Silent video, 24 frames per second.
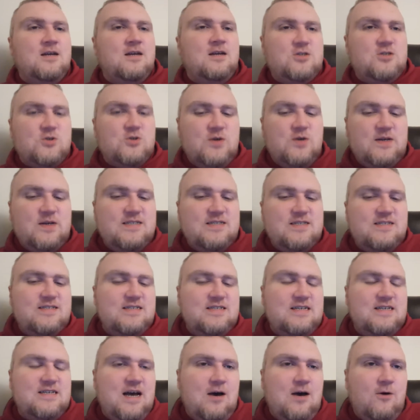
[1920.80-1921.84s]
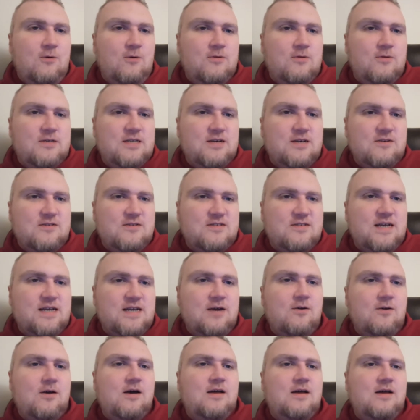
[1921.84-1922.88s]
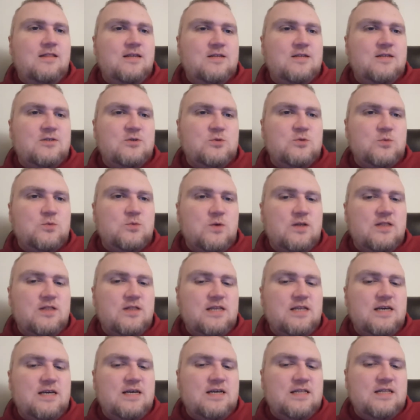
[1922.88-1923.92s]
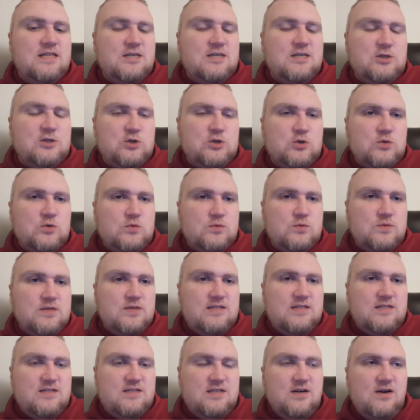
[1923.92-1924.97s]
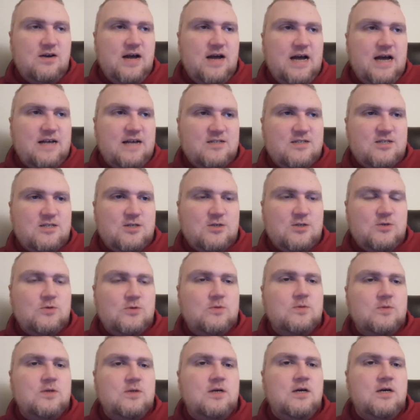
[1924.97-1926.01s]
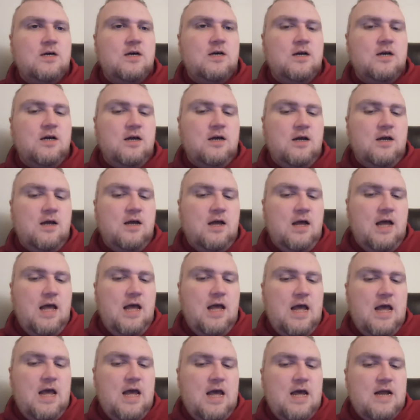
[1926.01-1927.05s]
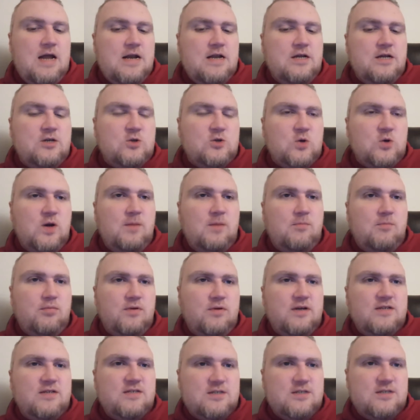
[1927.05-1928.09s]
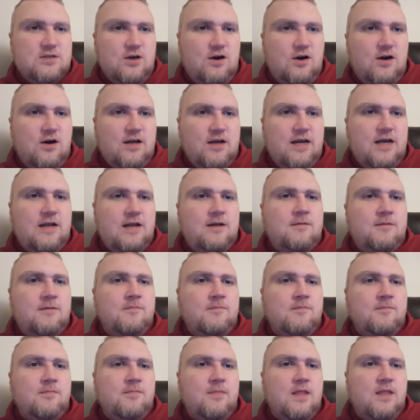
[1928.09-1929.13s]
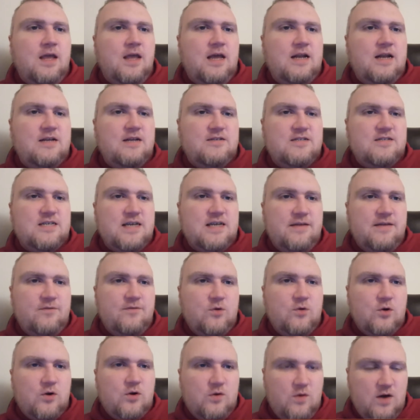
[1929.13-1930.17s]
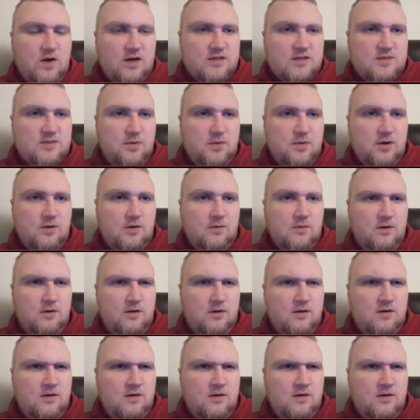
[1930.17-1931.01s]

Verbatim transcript: Trent is to now tell Sarah that there's one thing that tr- that Sarah has to do, and Trent brings a dog in and is to give her a crossbow.